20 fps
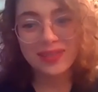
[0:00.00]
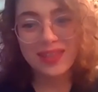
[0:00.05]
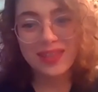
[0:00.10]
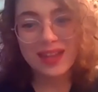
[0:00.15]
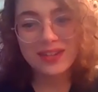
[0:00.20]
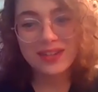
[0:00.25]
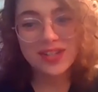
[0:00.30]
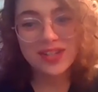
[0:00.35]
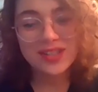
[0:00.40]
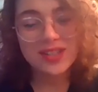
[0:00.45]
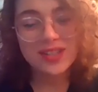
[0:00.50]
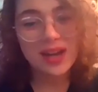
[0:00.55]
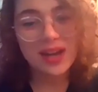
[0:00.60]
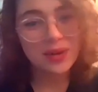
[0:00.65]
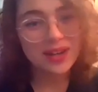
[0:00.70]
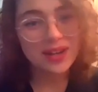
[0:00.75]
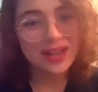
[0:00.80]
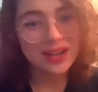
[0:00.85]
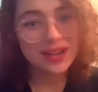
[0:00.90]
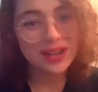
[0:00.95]
That's just not
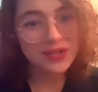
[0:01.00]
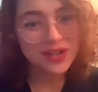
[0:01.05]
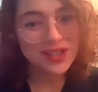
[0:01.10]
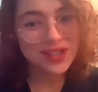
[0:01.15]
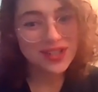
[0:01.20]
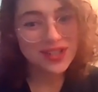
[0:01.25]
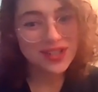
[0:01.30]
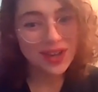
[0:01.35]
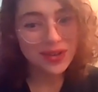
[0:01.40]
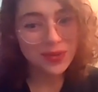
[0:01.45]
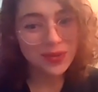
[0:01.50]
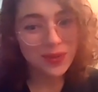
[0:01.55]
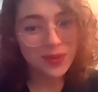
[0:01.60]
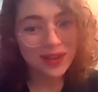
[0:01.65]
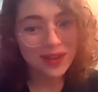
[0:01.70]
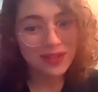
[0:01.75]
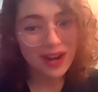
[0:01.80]
what interests us right